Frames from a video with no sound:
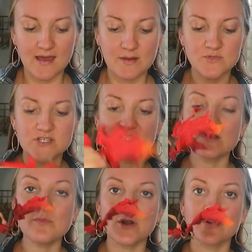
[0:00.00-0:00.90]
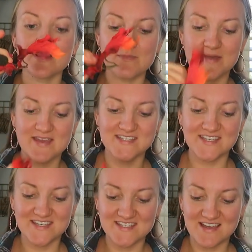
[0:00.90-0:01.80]
Um, just some broken
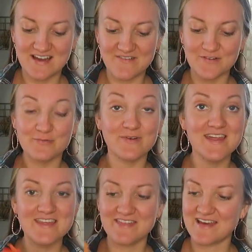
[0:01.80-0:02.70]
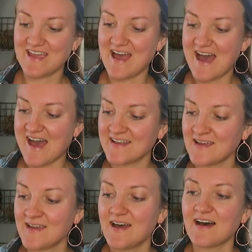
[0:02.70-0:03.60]
pieces off a wreath I
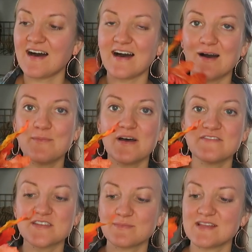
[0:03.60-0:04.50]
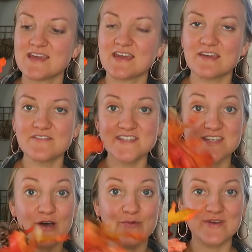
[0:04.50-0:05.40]
had um, of some leaves,
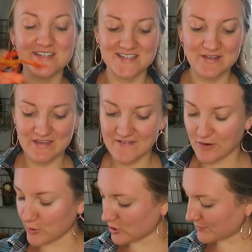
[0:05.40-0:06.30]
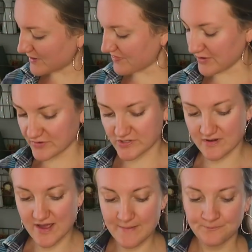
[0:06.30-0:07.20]
so we'll see if I incorporate those or
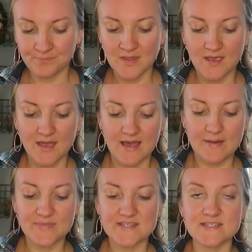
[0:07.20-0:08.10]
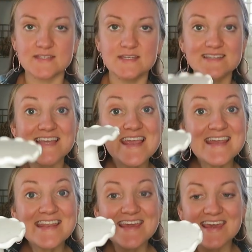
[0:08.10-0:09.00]
not. Um, this little
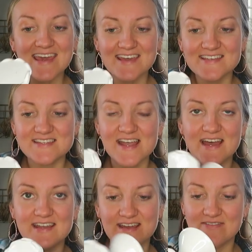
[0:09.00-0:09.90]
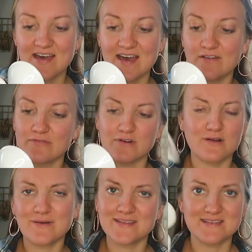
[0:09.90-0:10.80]
teeny cake stand I've had
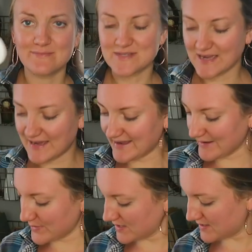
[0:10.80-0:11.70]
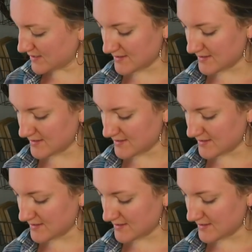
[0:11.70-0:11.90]
for quite some time.